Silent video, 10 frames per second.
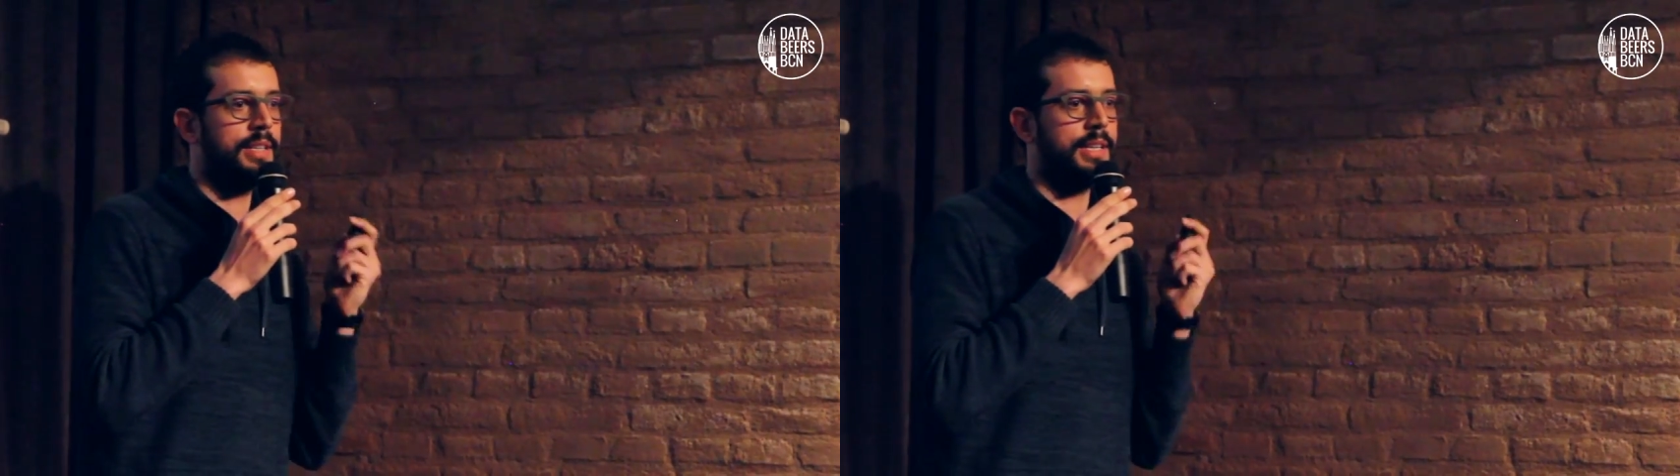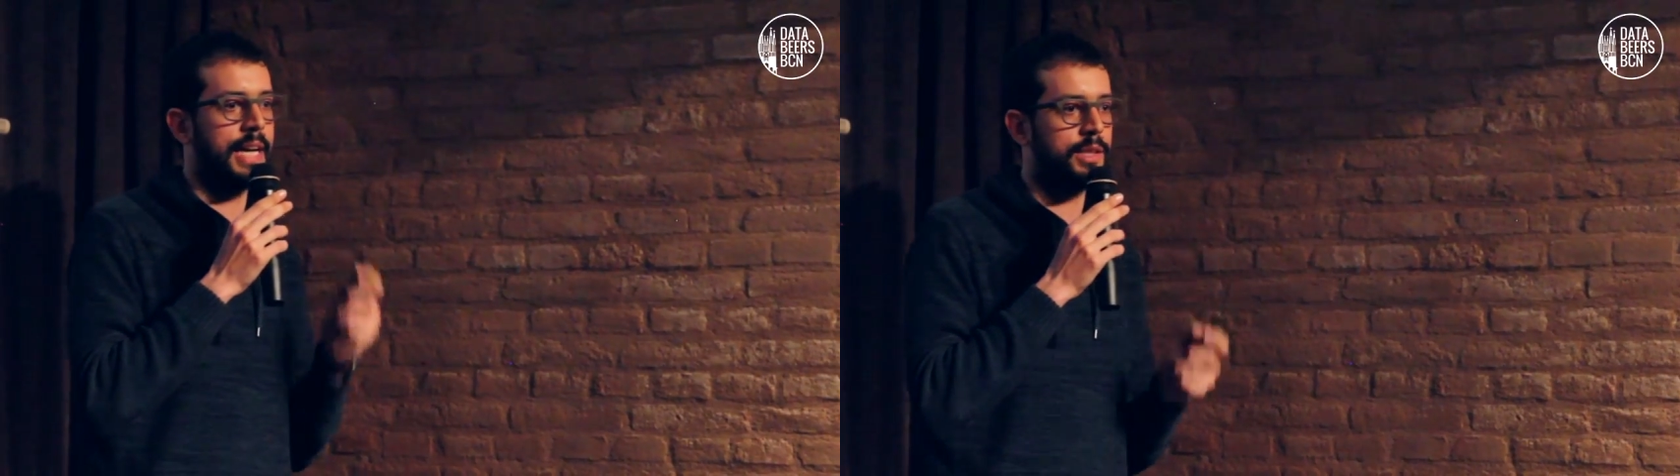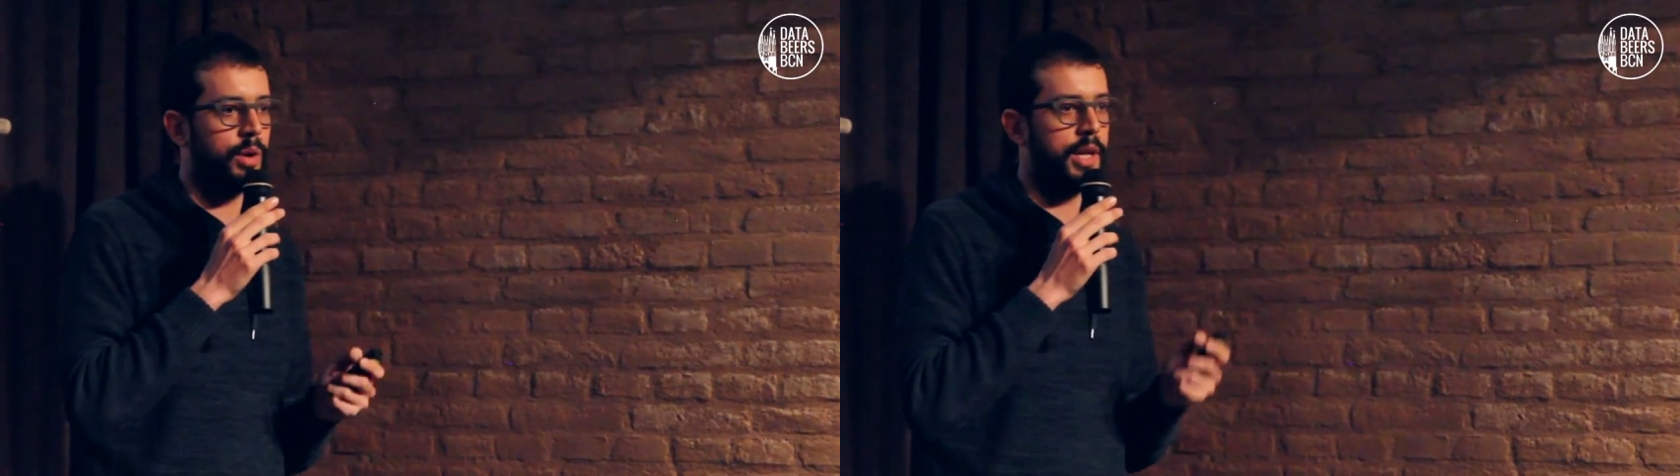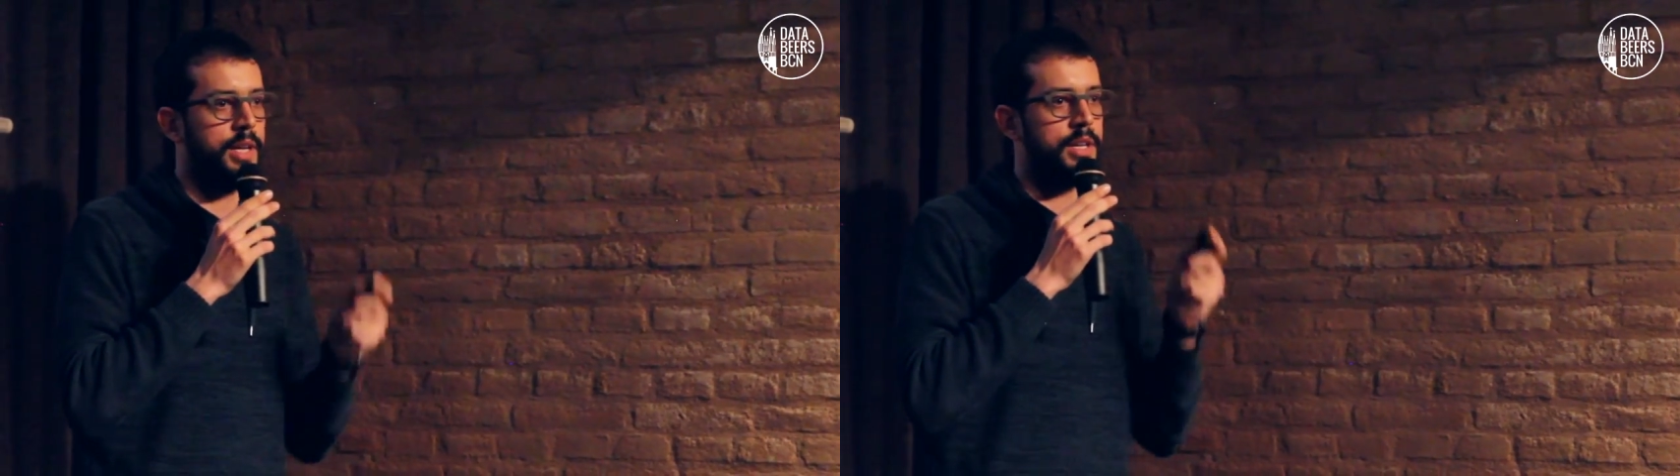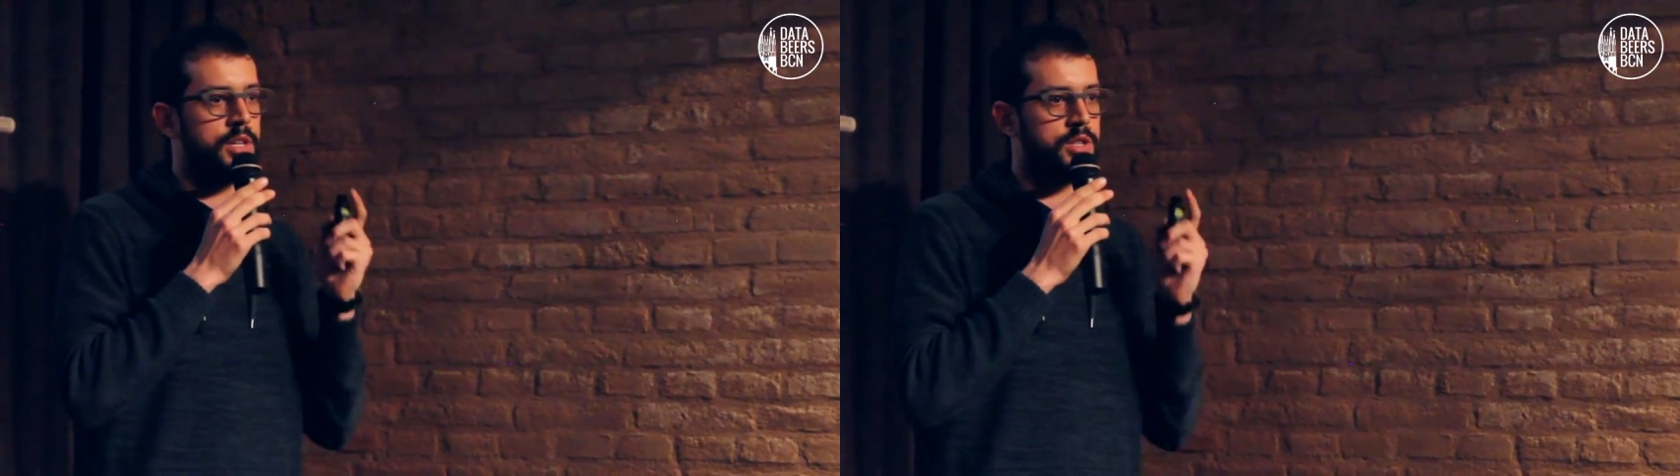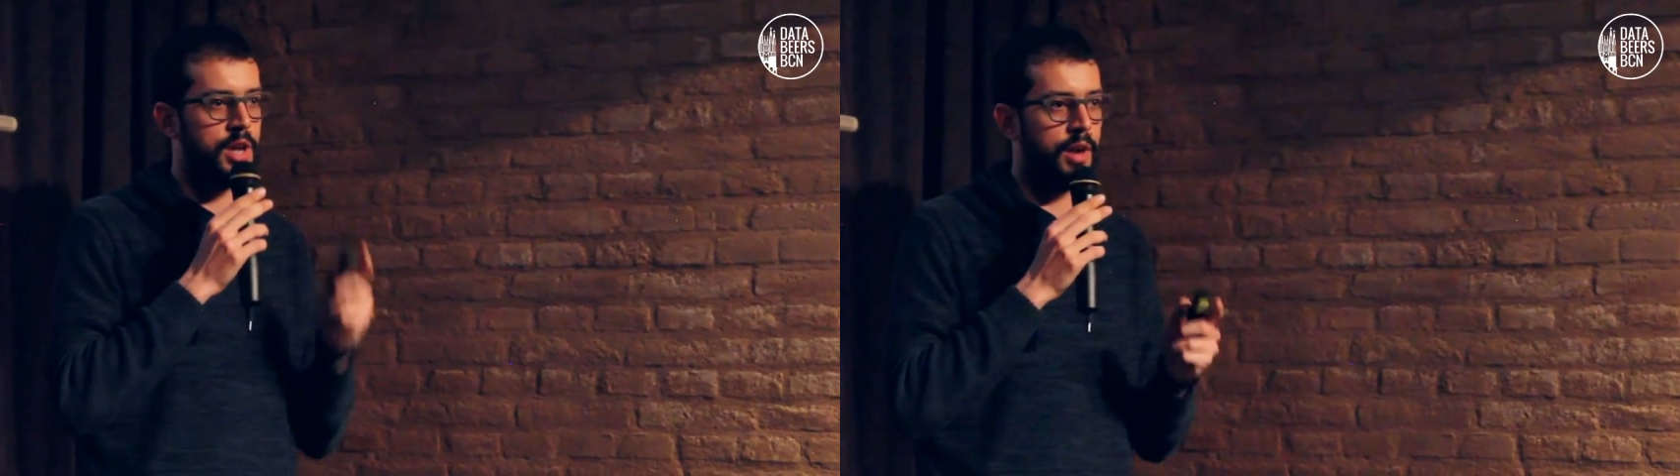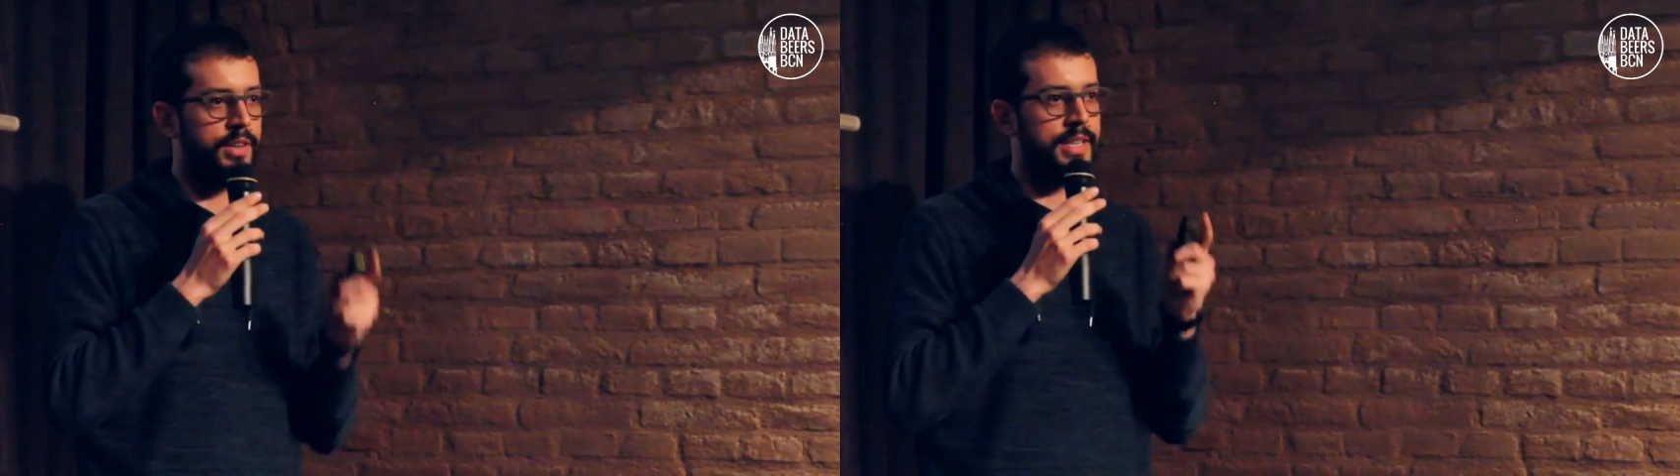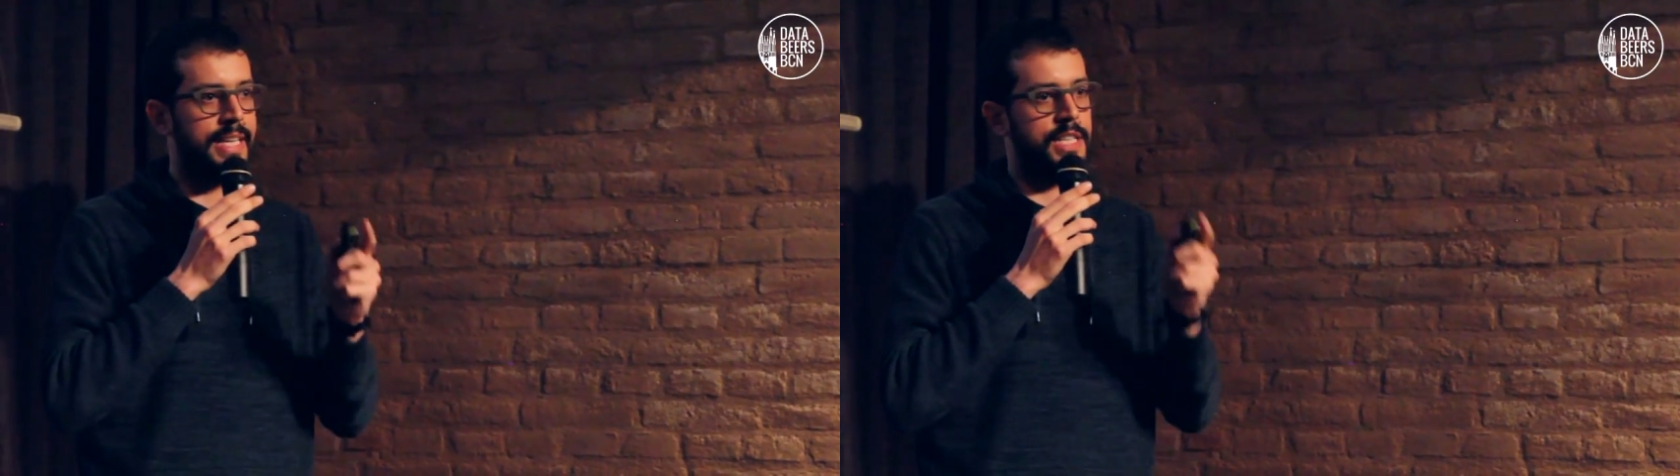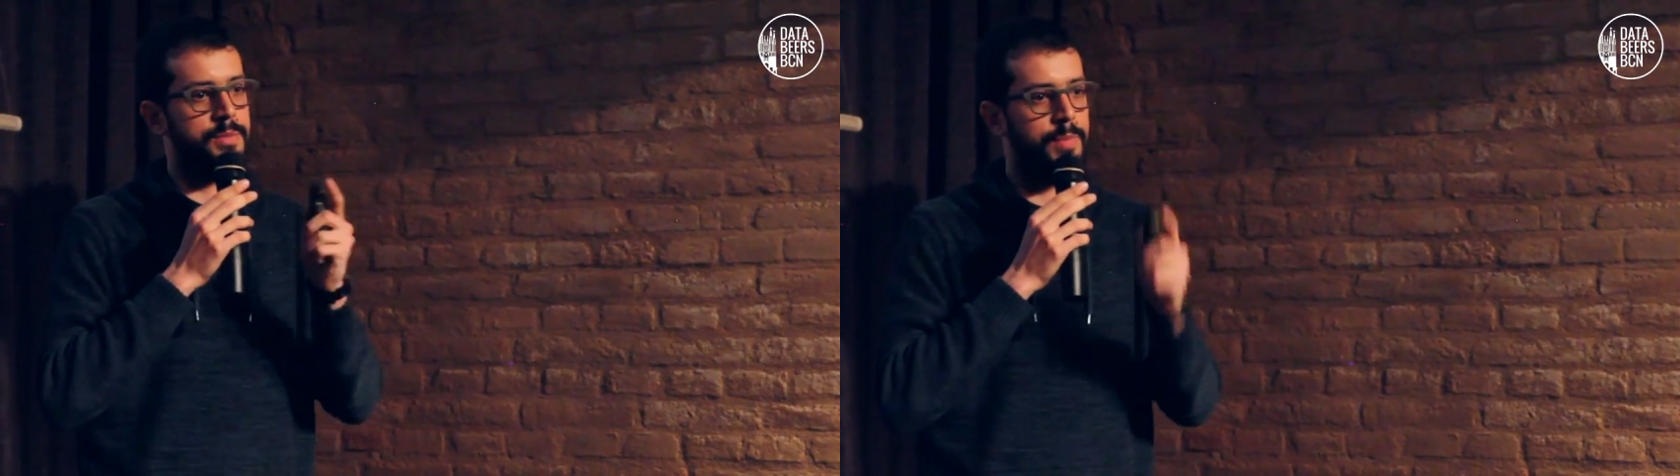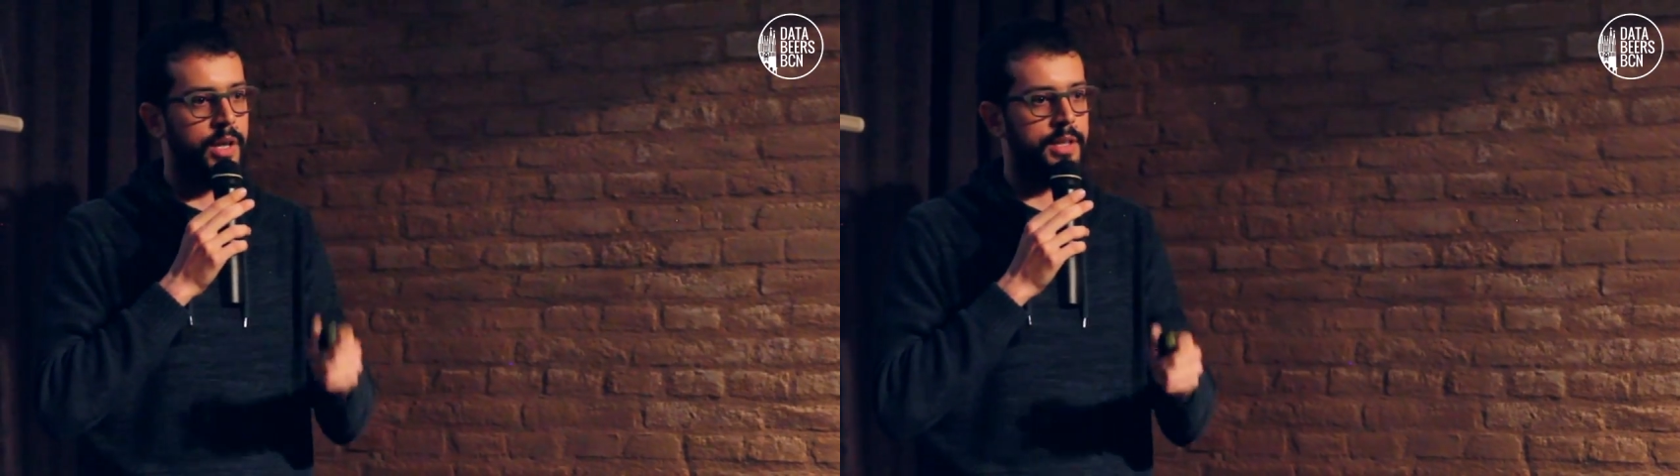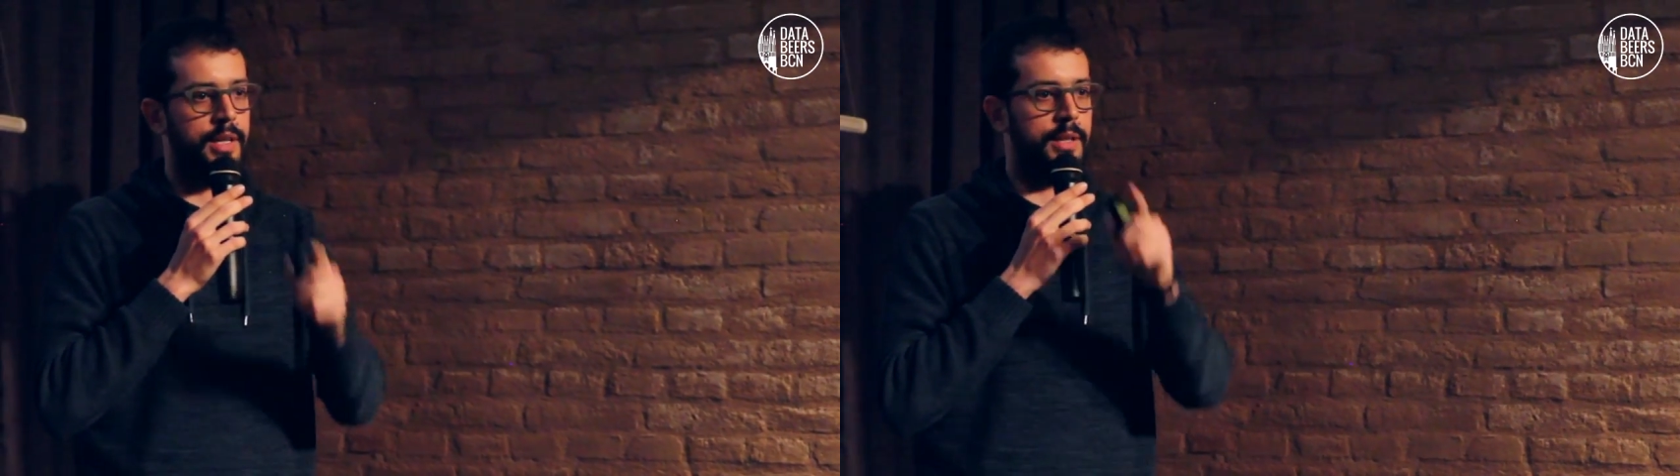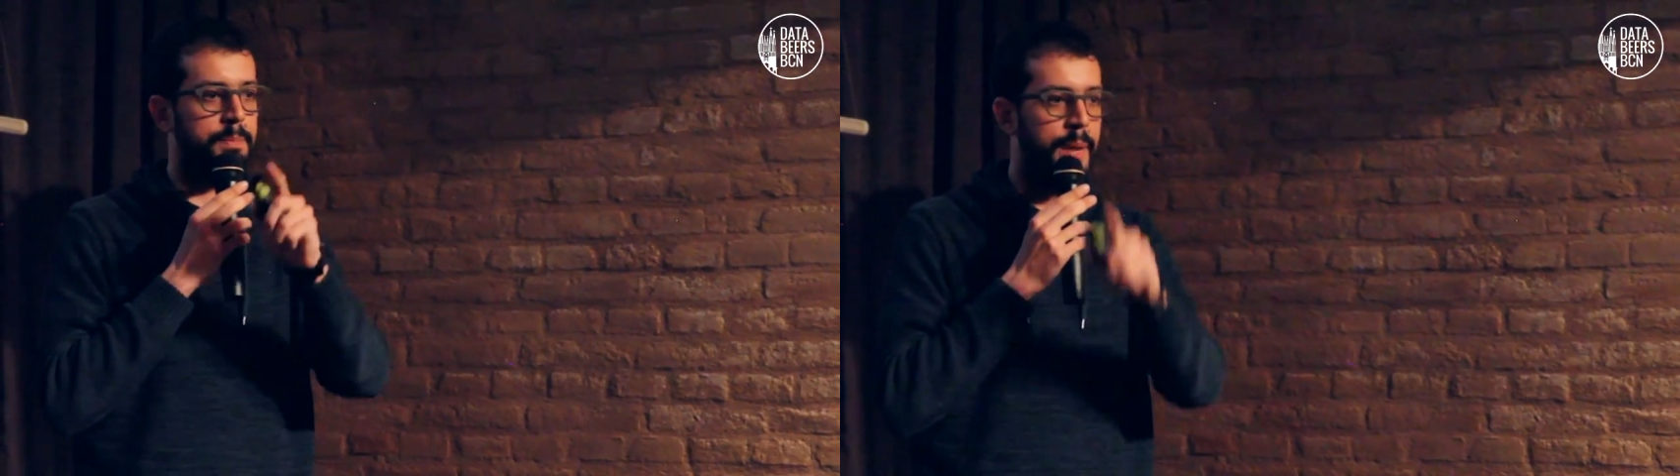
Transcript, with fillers: that actually solved that spot and